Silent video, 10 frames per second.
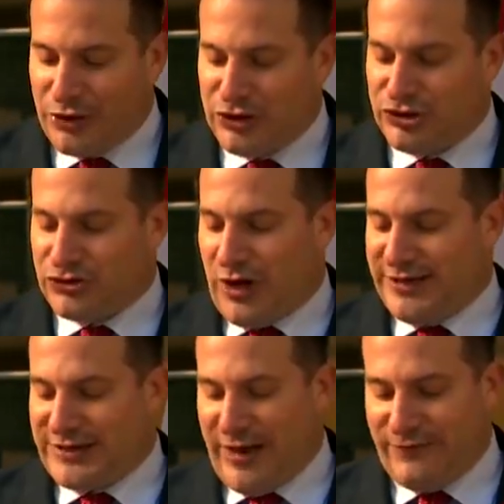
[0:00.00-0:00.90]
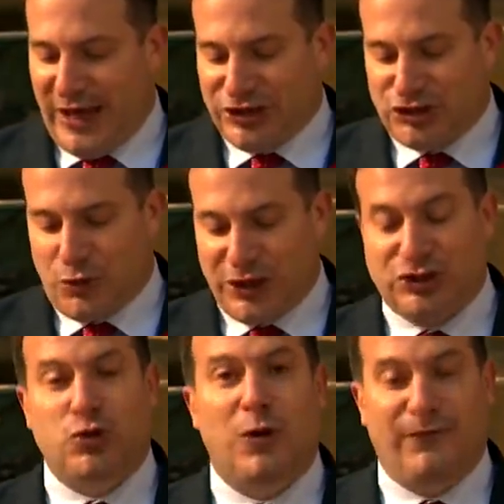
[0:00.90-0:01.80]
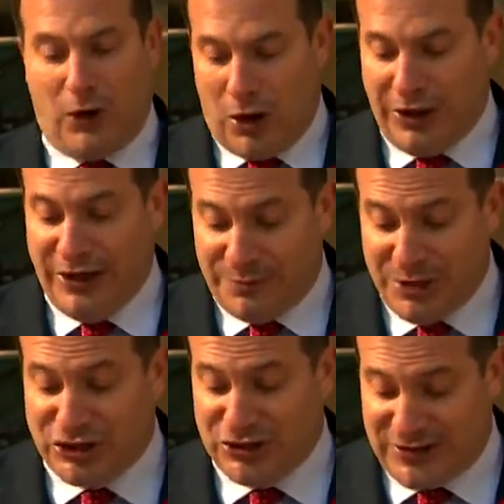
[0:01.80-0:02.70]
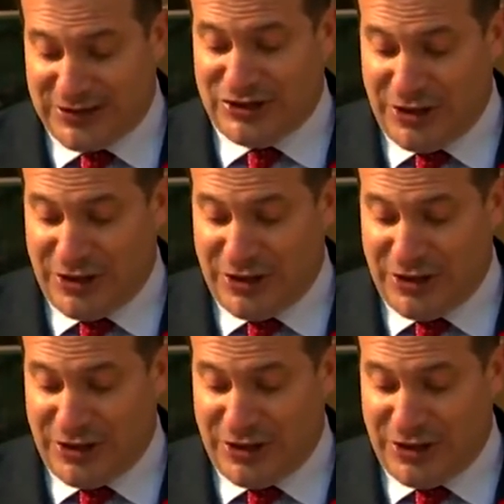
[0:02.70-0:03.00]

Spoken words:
constraints have led to a shortfall in admissions this